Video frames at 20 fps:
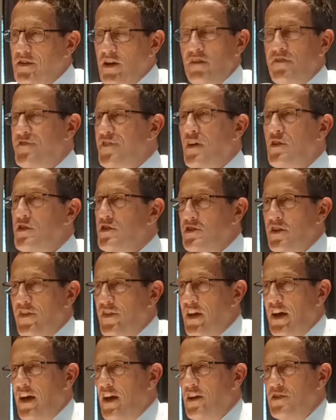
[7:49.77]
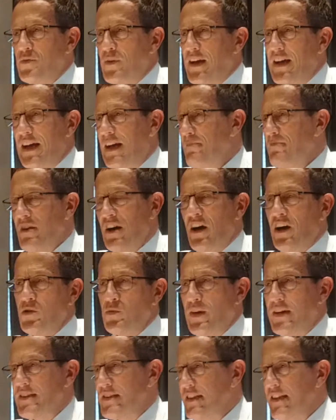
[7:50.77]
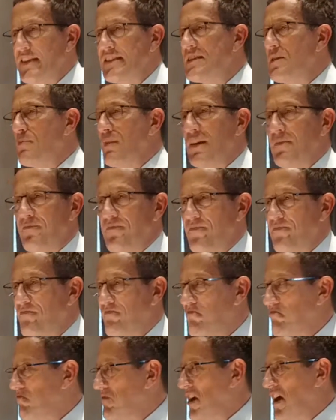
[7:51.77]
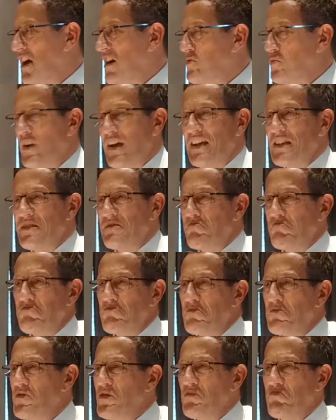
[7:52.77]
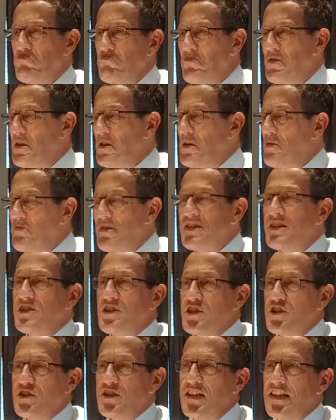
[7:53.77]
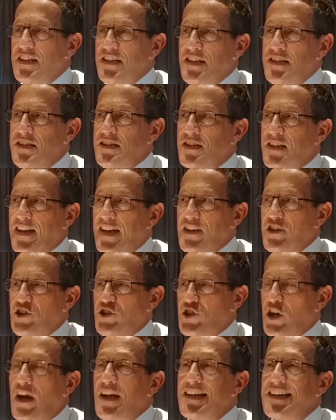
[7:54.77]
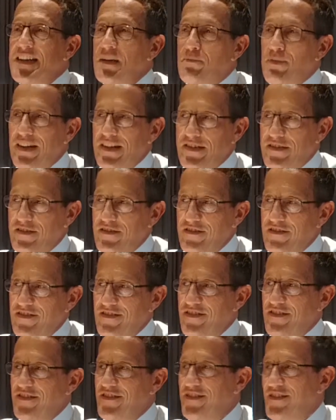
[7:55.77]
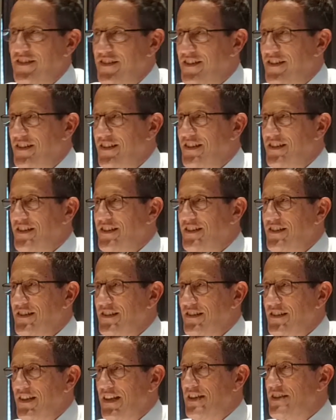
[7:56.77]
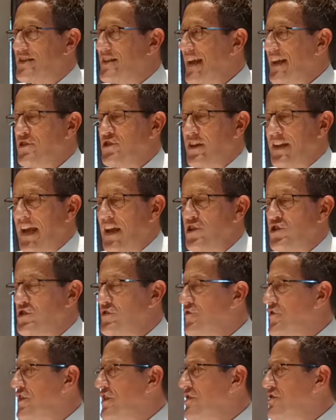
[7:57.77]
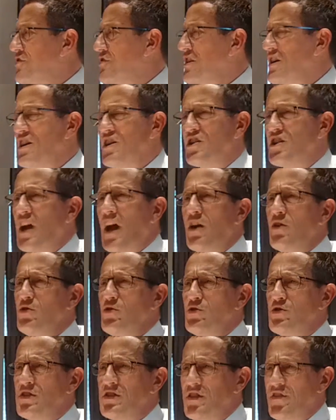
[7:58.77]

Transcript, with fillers: Don't focus on the hardware. The hardware is the easy bit. The hardware is this is the this is the nice shiny bit. It's the education for the code